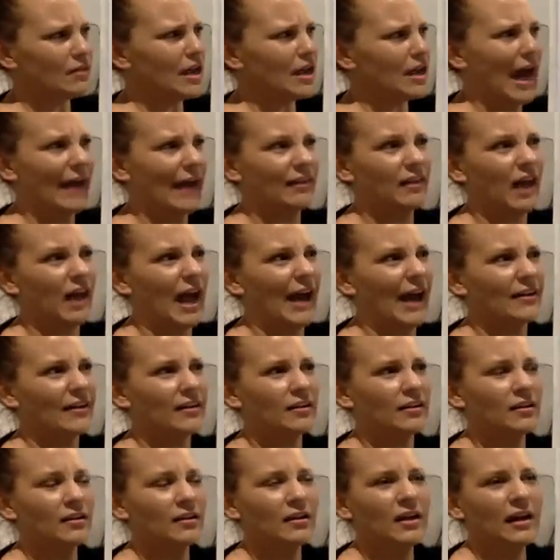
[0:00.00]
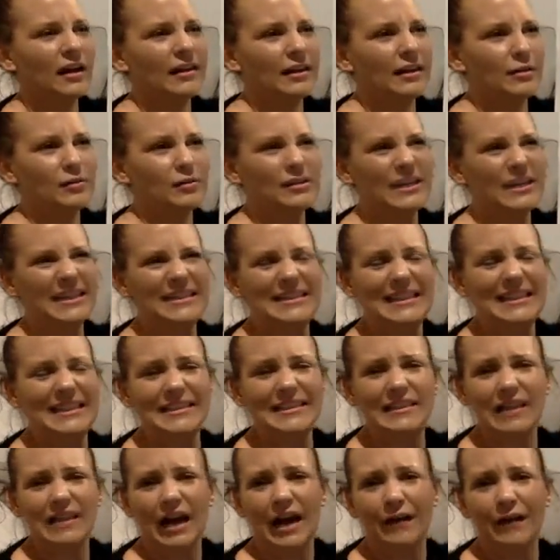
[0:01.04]
at like, I think it was like
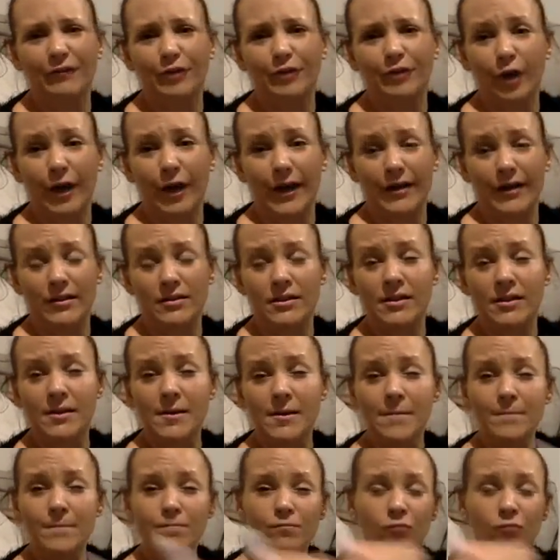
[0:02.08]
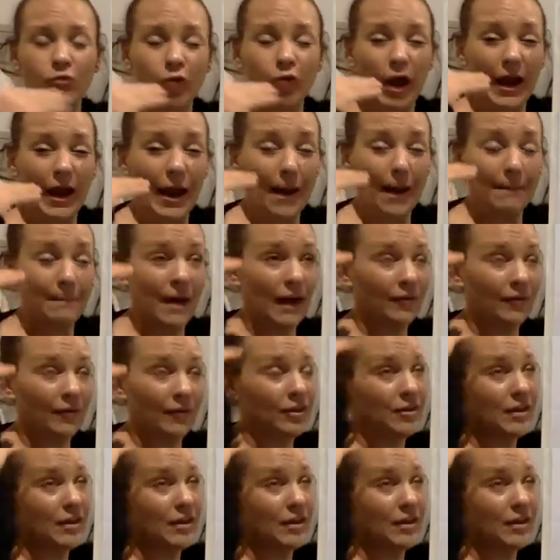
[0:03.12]
$6,500, right, a month.